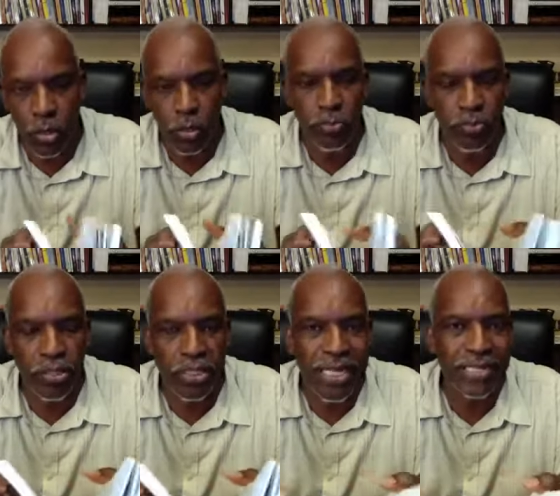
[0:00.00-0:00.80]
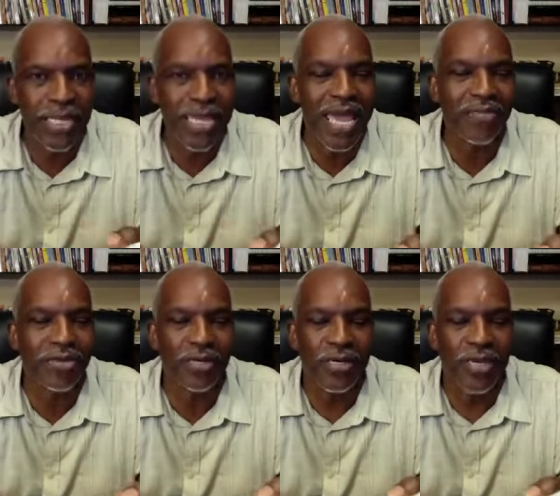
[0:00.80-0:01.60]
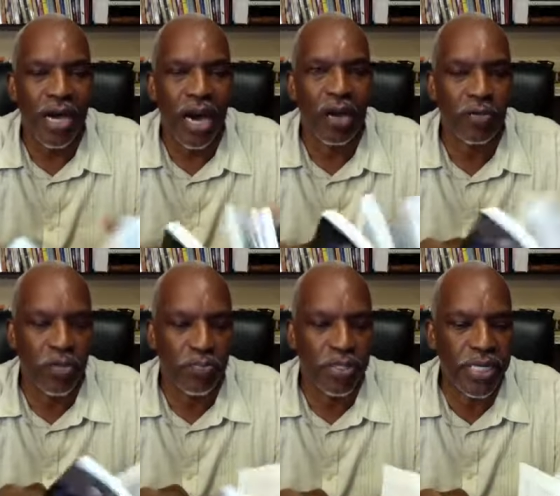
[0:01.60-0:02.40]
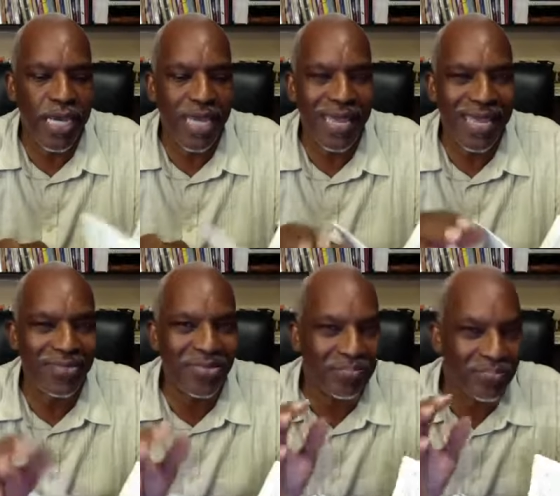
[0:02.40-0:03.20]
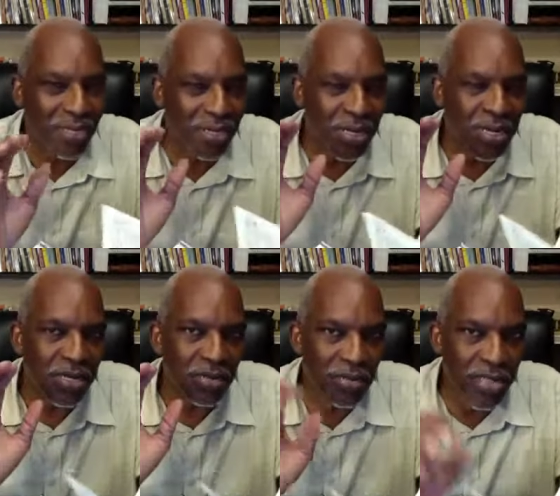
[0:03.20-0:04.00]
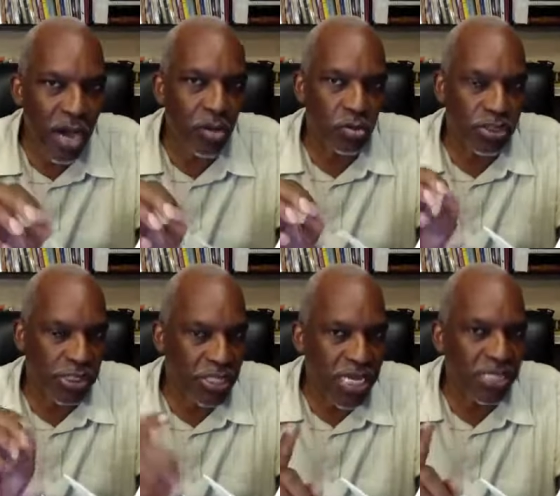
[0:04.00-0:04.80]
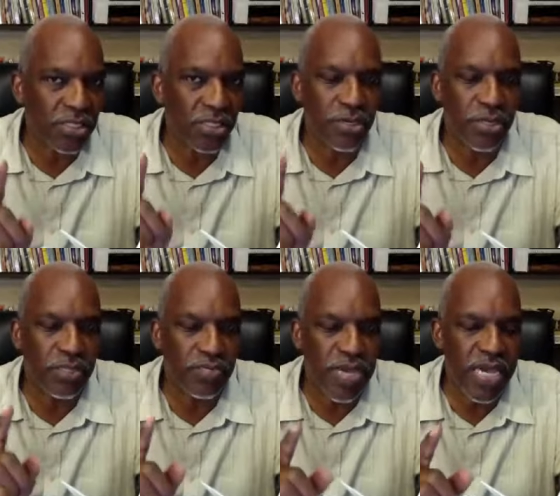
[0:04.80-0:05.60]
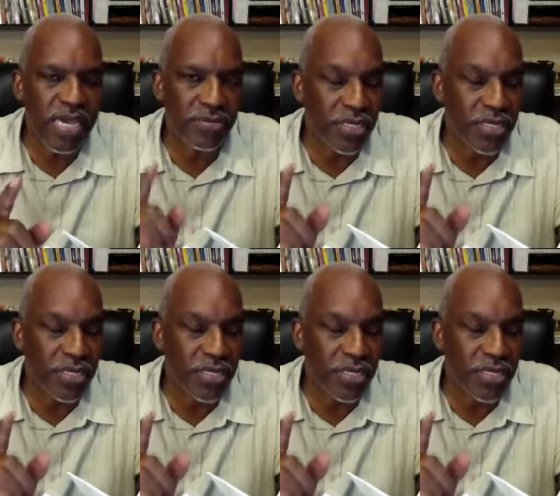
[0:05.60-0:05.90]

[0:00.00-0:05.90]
We're putting together, uh, we're putting in the book notes, and these are going to be,